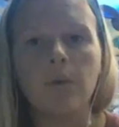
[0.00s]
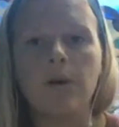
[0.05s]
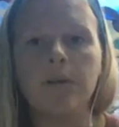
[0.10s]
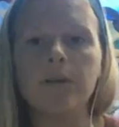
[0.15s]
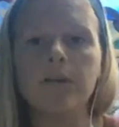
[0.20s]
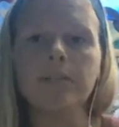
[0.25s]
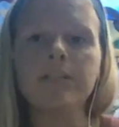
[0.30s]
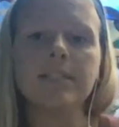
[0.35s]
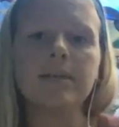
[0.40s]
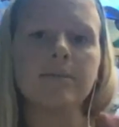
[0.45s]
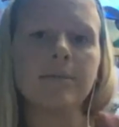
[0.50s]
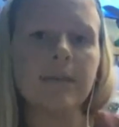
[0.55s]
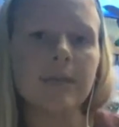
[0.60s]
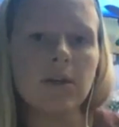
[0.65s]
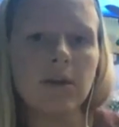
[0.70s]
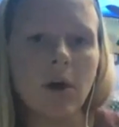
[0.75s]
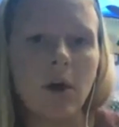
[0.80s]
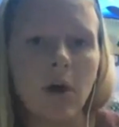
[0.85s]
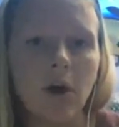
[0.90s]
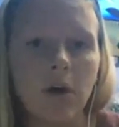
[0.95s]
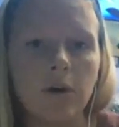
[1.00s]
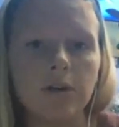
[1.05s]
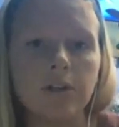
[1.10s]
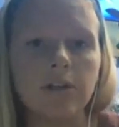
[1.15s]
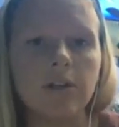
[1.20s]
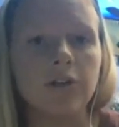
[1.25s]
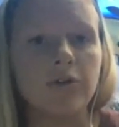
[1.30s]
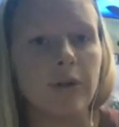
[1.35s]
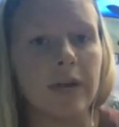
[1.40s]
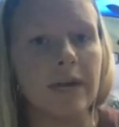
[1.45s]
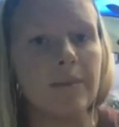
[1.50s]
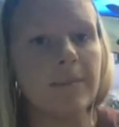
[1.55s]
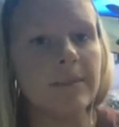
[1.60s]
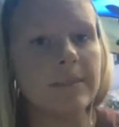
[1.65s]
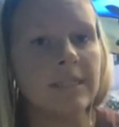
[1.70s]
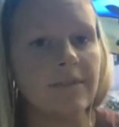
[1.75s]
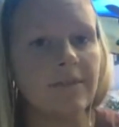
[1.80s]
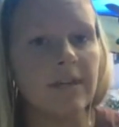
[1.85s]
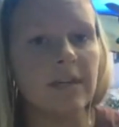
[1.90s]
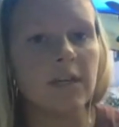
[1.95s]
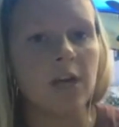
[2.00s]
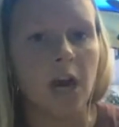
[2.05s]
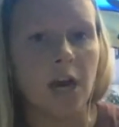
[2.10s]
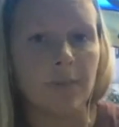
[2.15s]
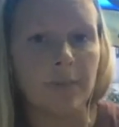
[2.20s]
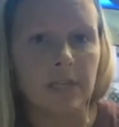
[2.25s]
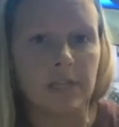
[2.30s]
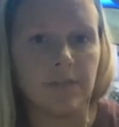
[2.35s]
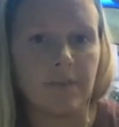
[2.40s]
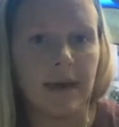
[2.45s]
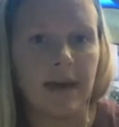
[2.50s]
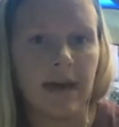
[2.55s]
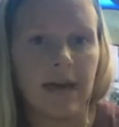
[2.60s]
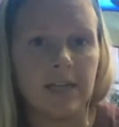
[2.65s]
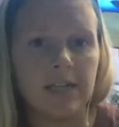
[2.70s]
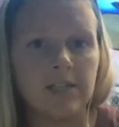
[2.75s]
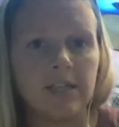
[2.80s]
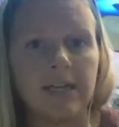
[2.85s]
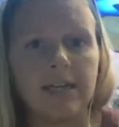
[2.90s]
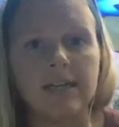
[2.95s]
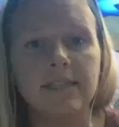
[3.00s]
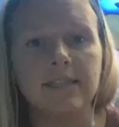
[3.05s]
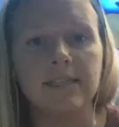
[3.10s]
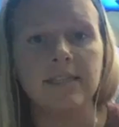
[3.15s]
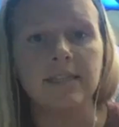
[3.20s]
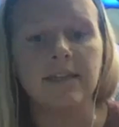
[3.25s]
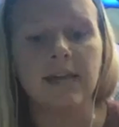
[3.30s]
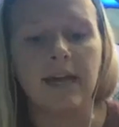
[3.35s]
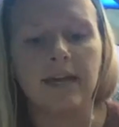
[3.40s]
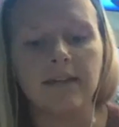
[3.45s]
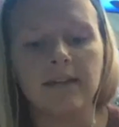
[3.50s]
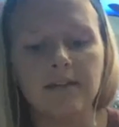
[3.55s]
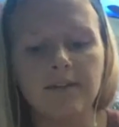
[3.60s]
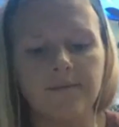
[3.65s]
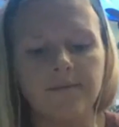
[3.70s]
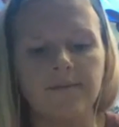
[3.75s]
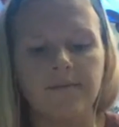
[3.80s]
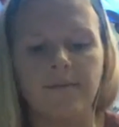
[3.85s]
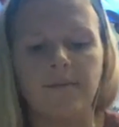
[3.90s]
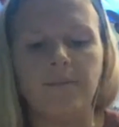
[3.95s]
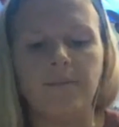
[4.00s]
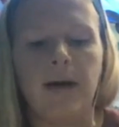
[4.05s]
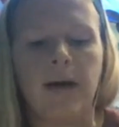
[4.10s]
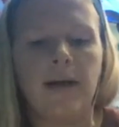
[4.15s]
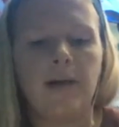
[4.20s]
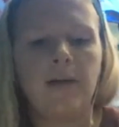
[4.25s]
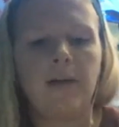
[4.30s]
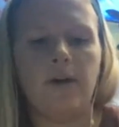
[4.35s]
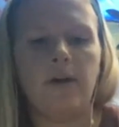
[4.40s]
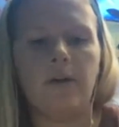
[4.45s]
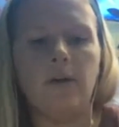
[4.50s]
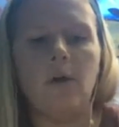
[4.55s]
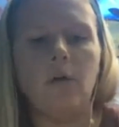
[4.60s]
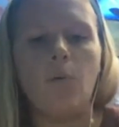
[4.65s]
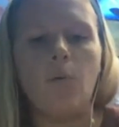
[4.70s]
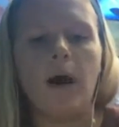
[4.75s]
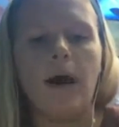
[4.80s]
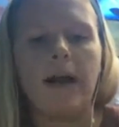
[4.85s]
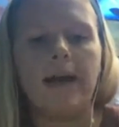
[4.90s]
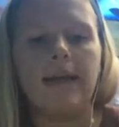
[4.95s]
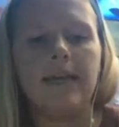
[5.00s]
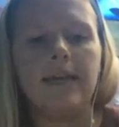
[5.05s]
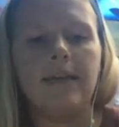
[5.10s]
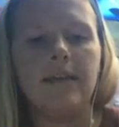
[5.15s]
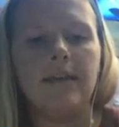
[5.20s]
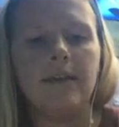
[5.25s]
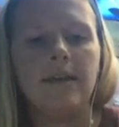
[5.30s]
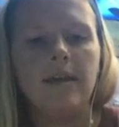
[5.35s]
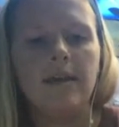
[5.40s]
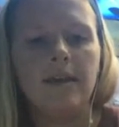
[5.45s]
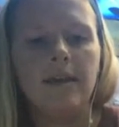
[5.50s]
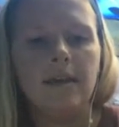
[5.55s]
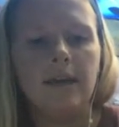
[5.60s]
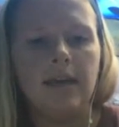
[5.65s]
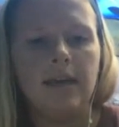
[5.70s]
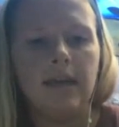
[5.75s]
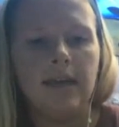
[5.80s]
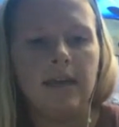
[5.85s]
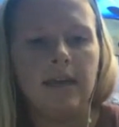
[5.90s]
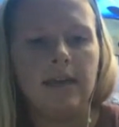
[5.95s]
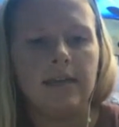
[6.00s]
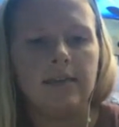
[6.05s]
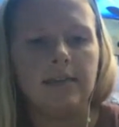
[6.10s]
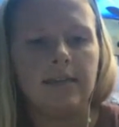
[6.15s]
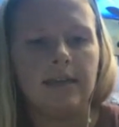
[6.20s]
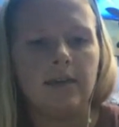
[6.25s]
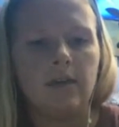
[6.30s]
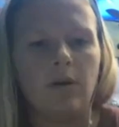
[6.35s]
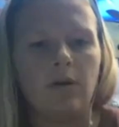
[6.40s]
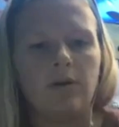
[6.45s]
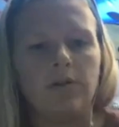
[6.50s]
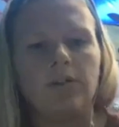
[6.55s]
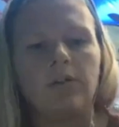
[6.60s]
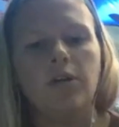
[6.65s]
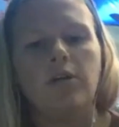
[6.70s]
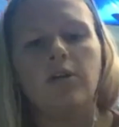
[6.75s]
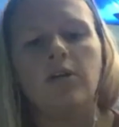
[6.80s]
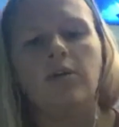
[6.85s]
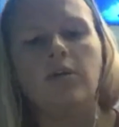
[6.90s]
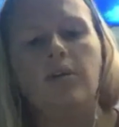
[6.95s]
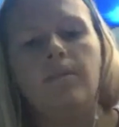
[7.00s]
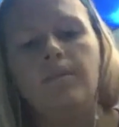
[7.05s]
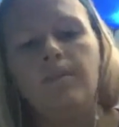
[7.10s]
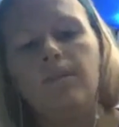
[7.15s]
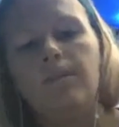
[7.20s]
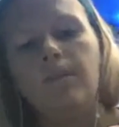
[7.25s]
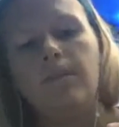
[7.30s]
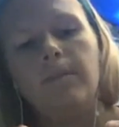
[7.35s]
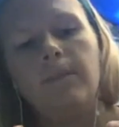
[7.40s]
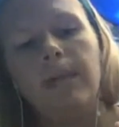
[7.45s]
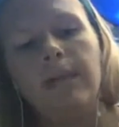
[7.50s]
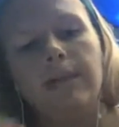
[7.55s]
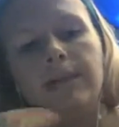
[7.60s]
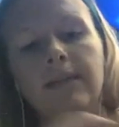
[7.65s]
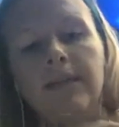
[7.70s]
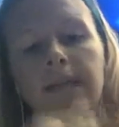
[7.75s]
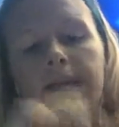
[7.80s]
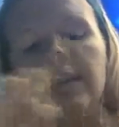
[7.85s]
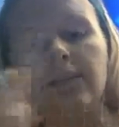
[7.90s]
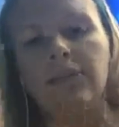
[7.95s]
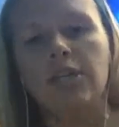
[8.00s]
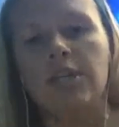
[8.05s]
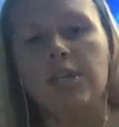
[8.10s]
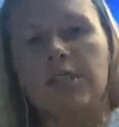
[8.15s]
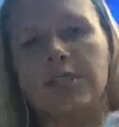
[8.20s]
Well, there's something called the Great Pacific Garbage Patch that is kind of by Hawaii and then also and Asia.